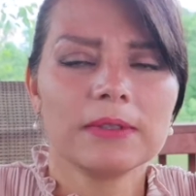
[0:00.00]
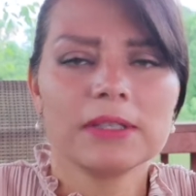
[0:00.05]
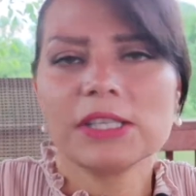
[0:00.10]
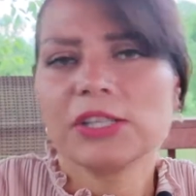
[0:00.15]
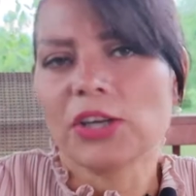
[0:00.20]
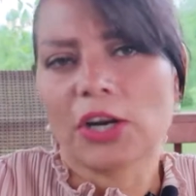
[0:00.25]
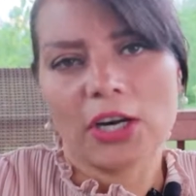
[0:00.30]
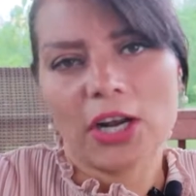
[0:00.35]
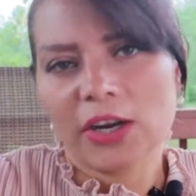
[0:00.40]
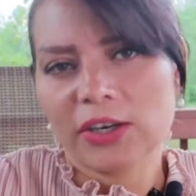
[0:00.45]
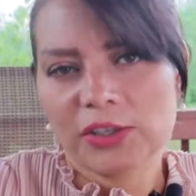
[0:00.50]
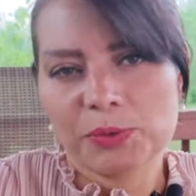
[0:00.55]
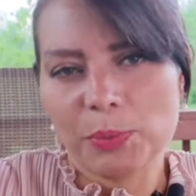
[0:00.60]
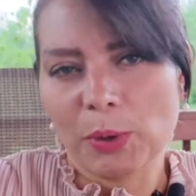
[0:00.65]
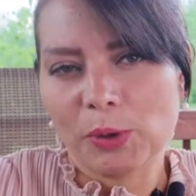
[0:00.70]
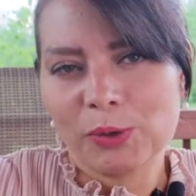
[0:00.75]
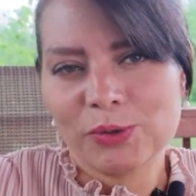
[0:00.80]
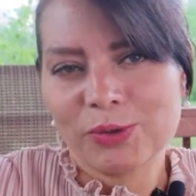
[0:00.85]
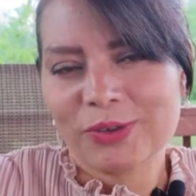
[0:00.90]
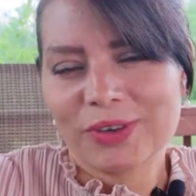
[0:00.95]
These are not a
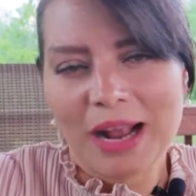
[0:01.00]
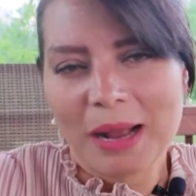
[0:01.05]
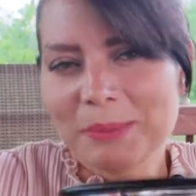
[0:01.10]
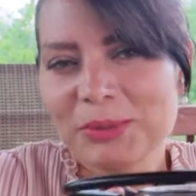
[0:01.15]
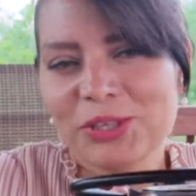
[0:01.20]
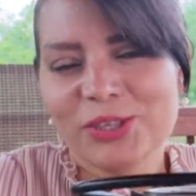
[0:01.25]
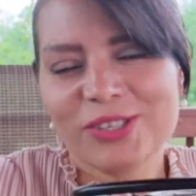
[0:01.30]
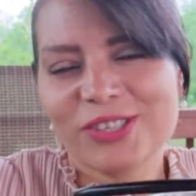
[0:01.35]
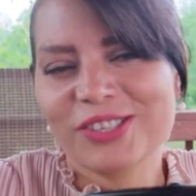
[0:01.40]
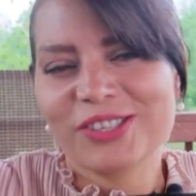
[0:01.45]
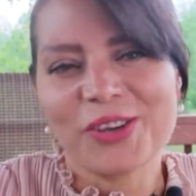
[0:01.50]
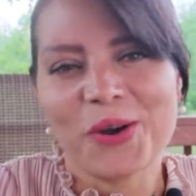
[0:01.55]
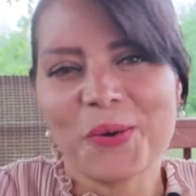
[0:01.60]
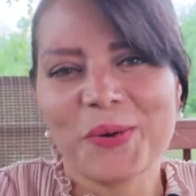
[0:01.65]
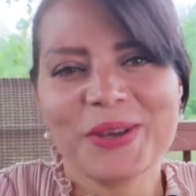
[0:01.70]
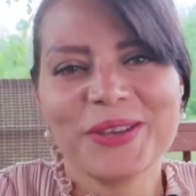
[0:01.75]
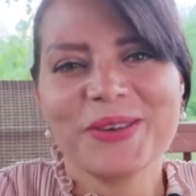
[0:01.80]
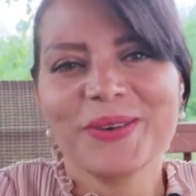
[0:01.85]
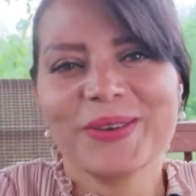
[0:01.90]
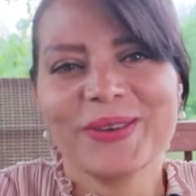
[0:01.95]
sponsor, I'm just
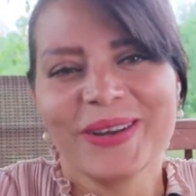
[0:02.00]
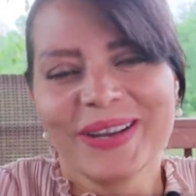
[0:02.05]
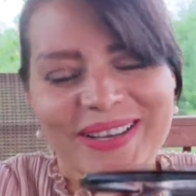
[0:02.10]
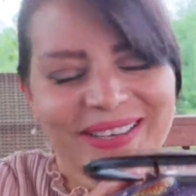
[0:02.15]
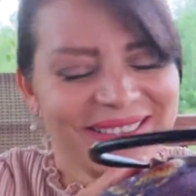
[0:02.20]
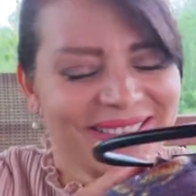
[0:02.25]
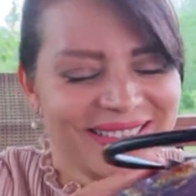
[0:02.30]
showing you.